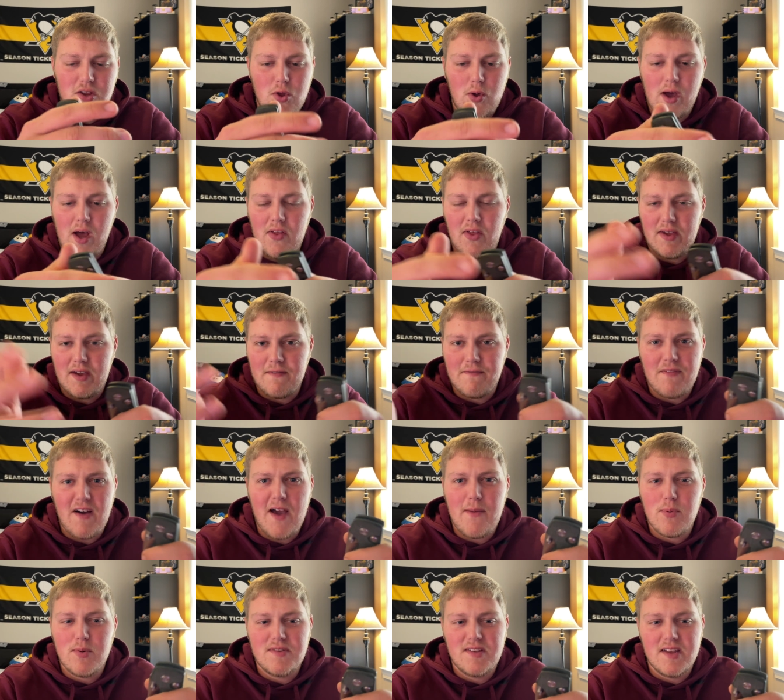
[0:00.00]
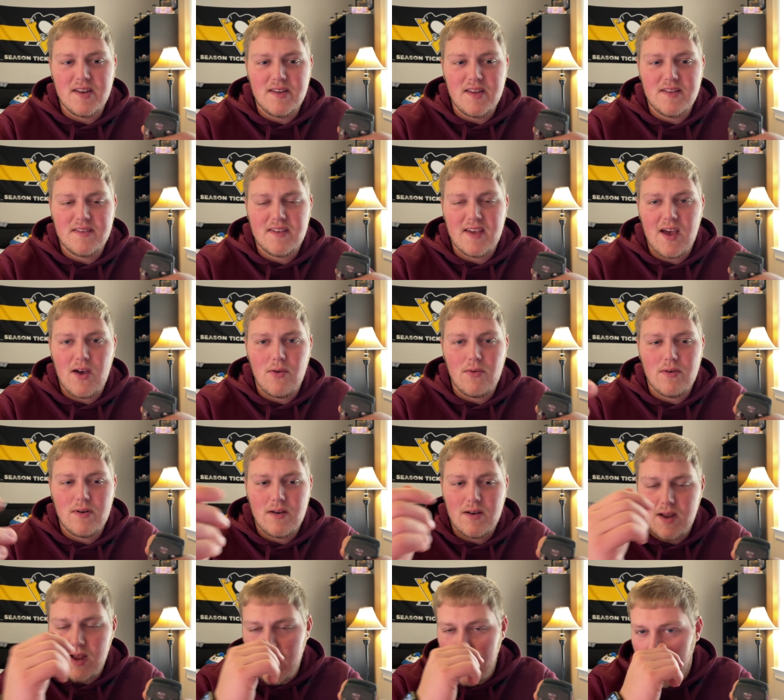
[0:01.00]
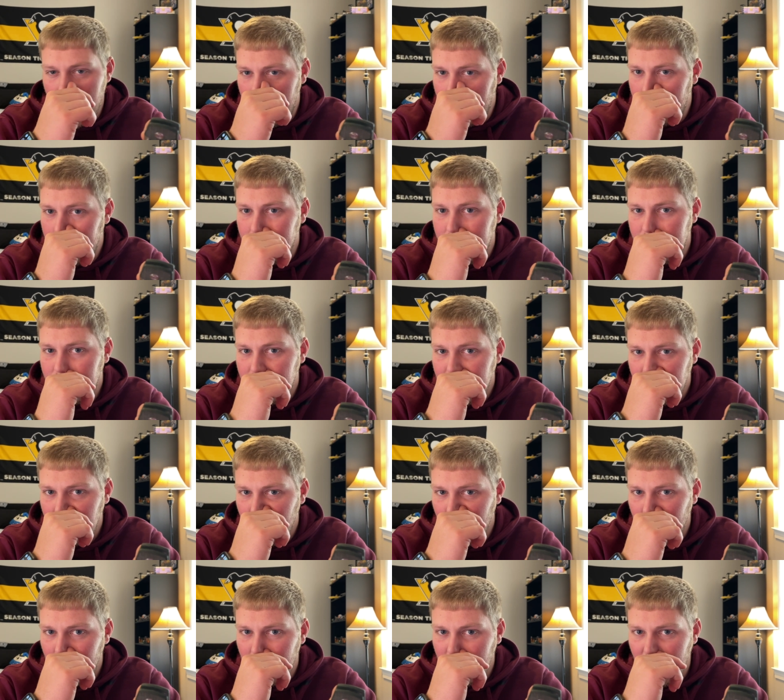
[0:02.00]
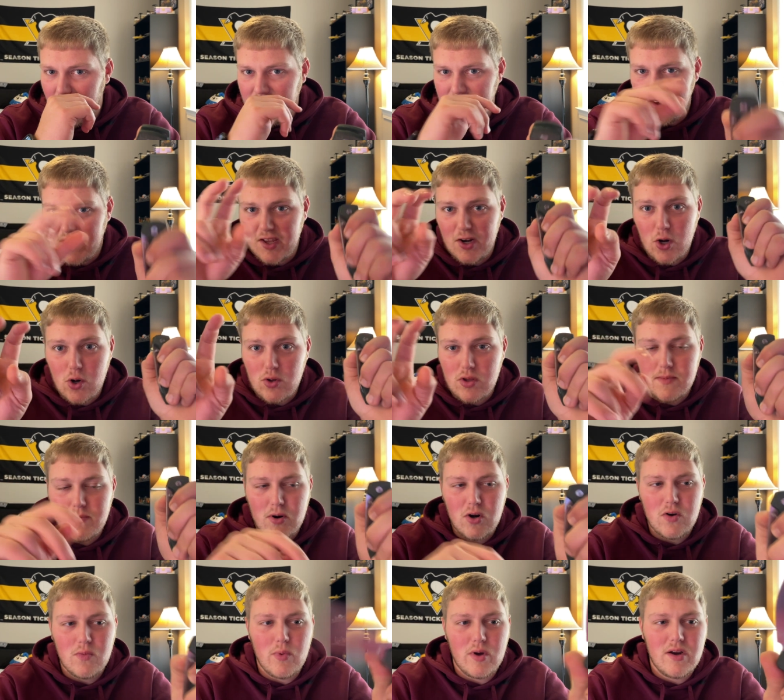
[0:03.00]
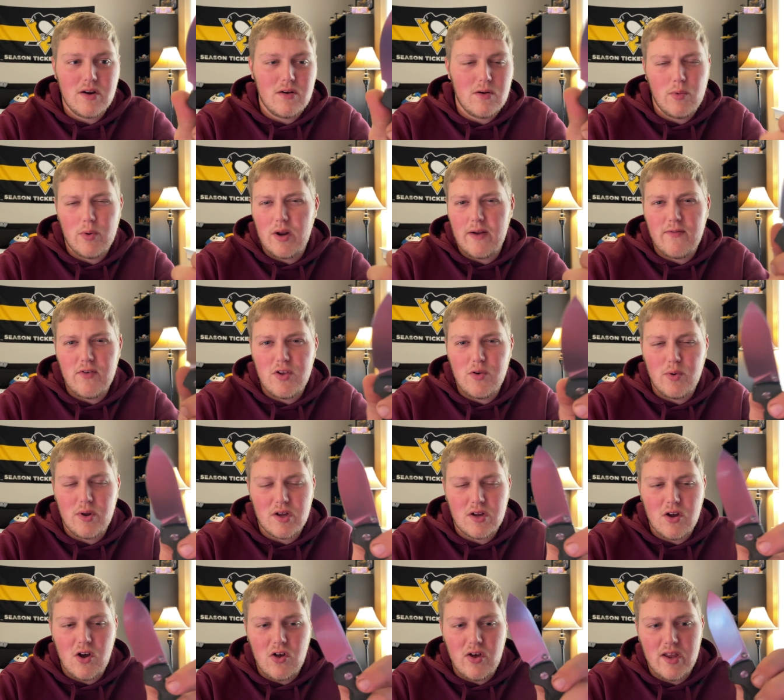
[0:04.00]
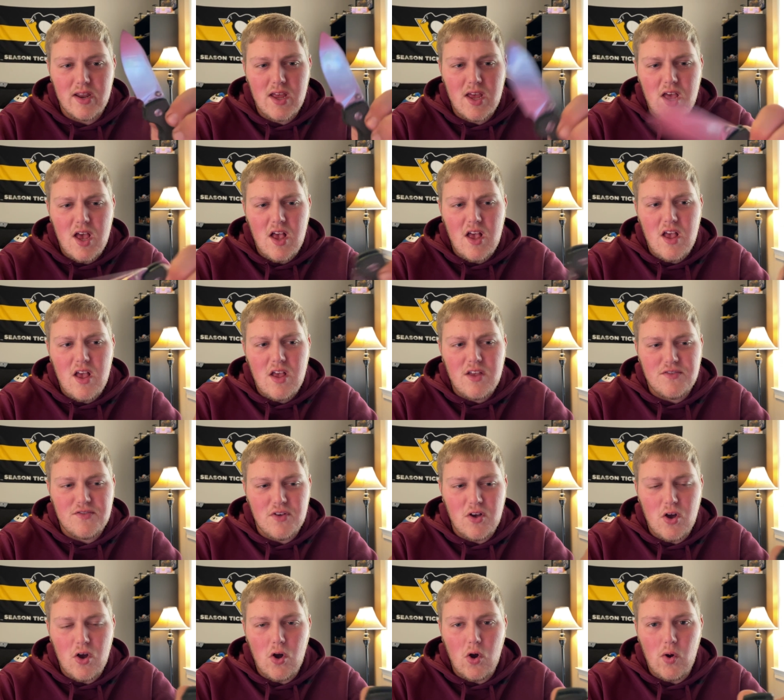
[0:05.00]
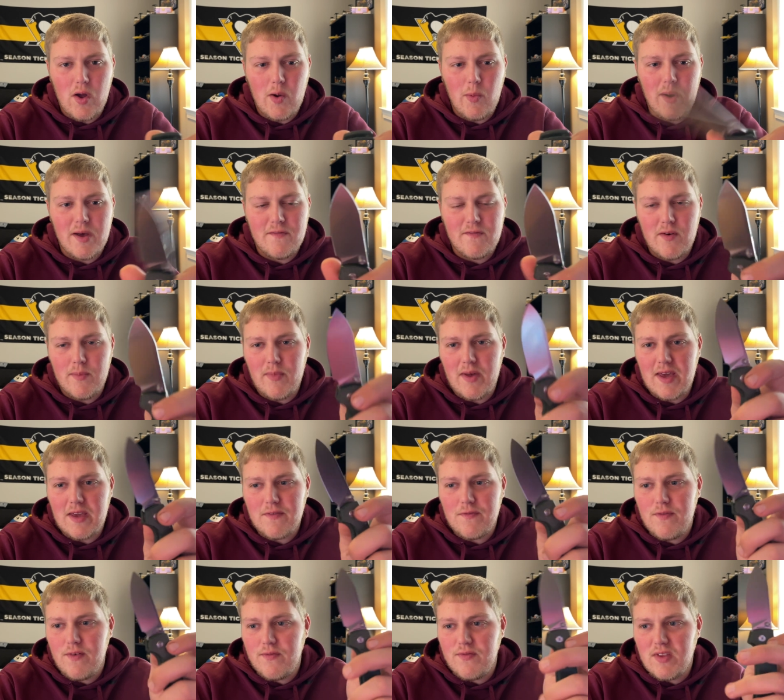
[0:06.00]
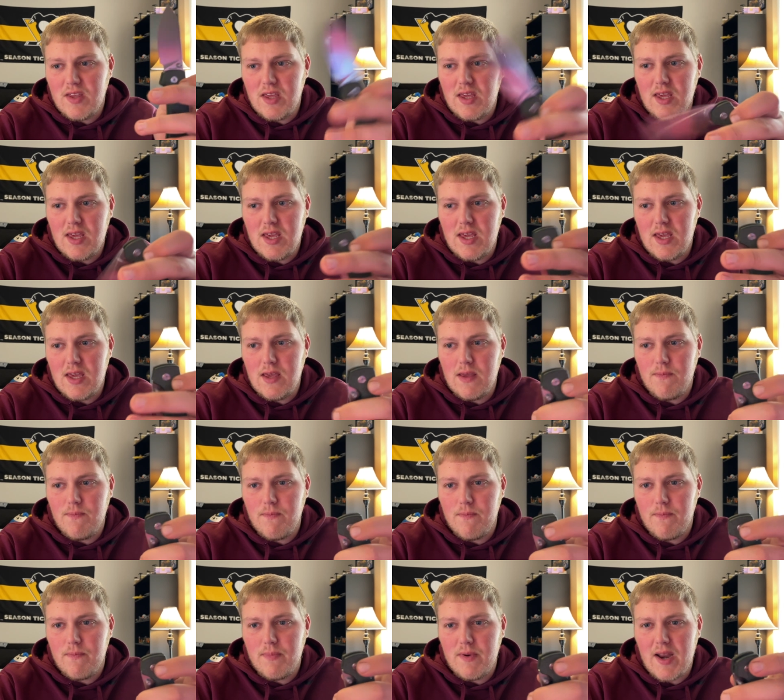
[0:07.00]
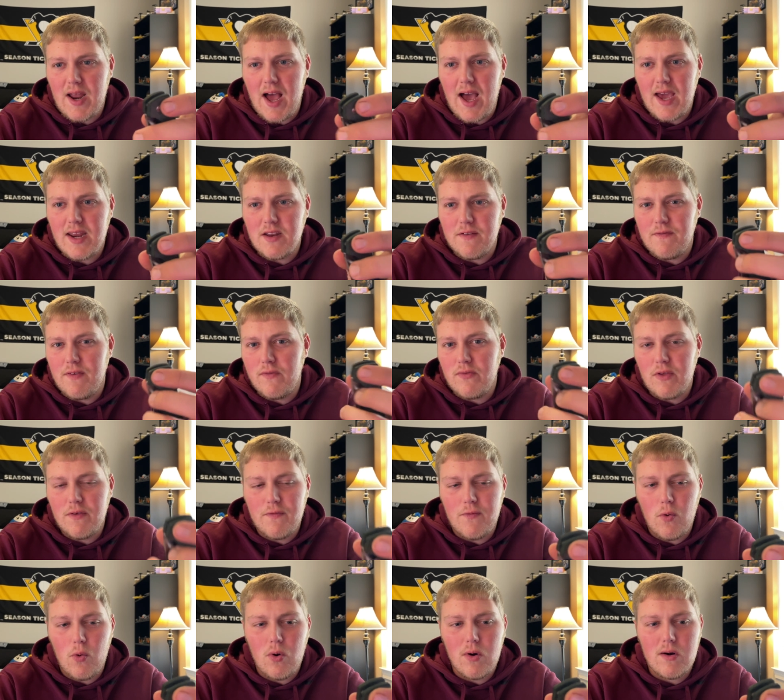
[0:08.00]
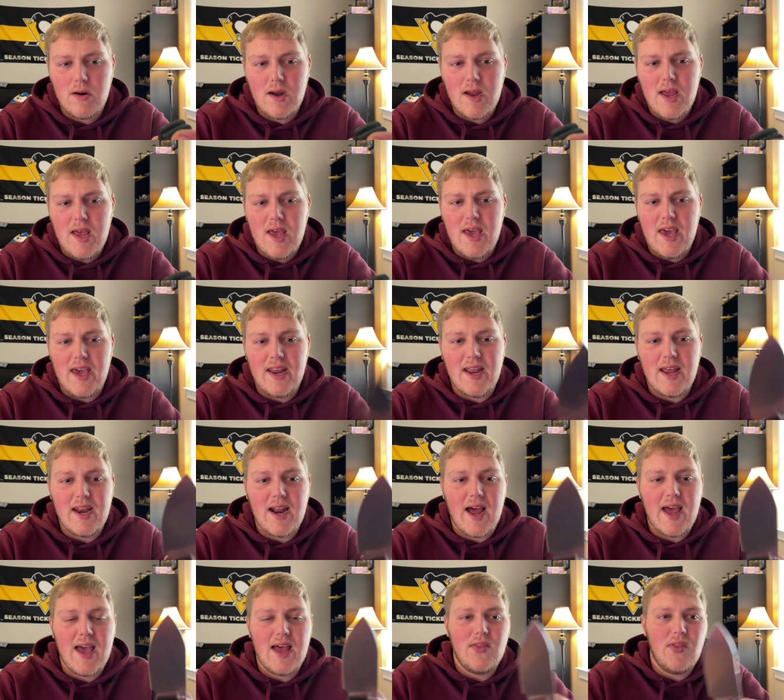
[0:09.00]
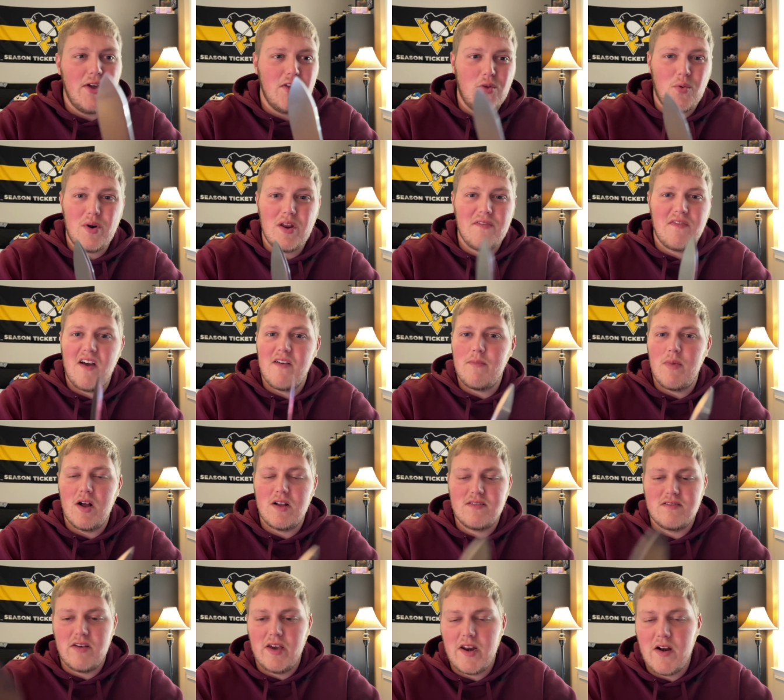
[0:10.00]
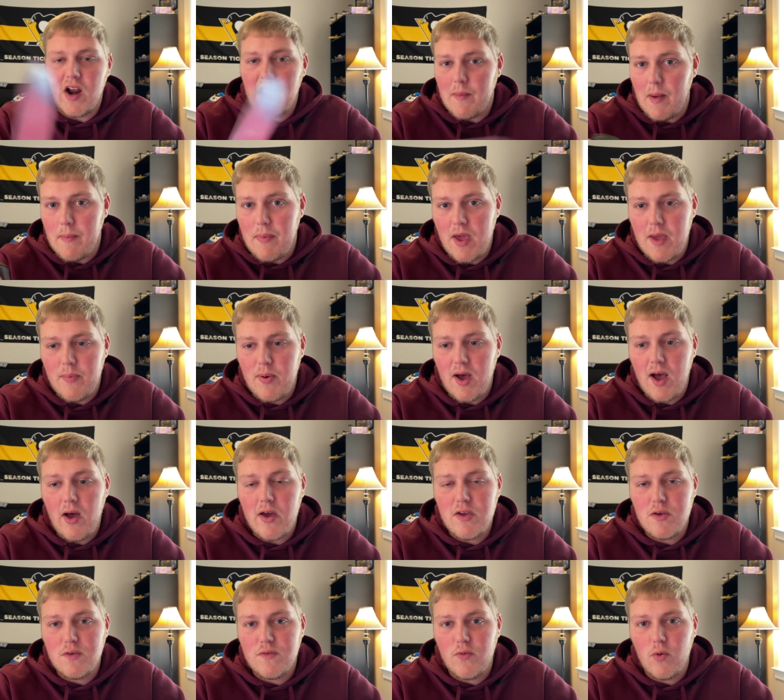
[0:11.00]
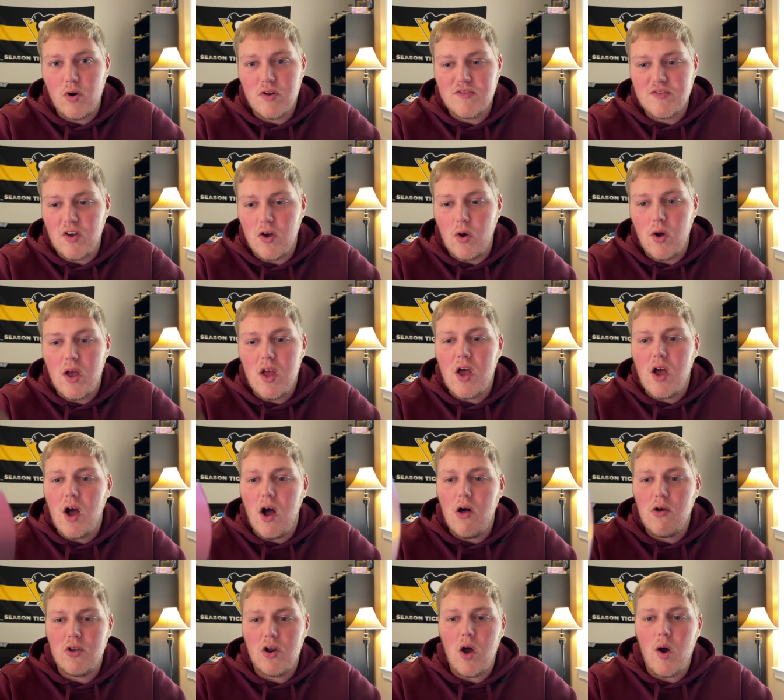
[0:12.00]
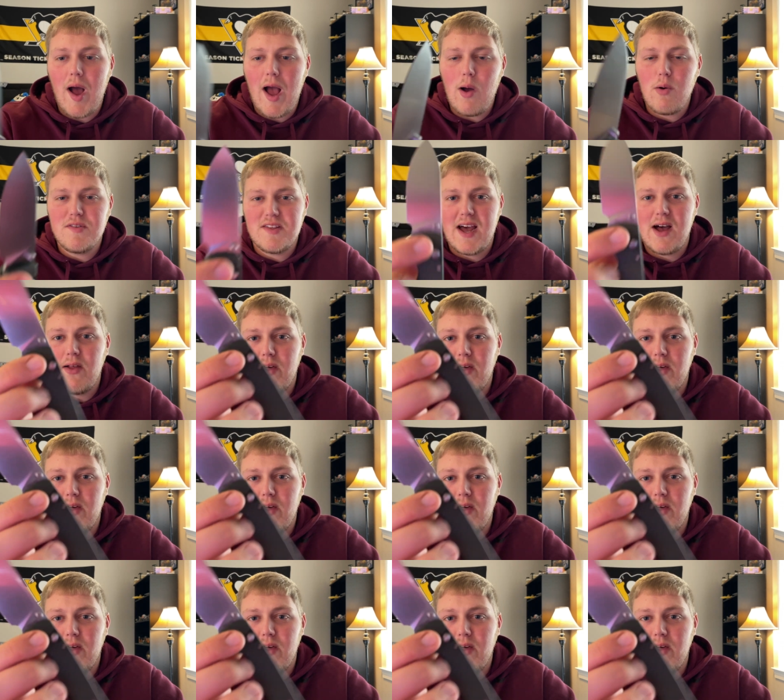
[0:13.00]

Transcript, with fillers: you got like a 5% discount um, as like an early bird one or whatever you want to call it. So it went from like 59 to 54. And then I had like 25 bucks laying around on my PayPal I used for it. So all in all, I was out